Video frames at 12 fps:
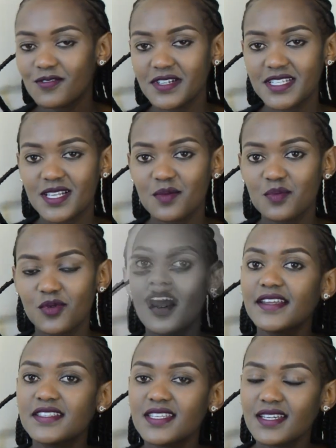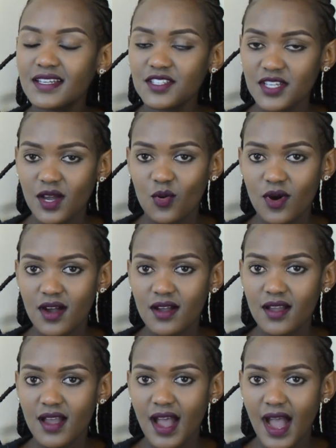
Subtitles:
For example, I take a shower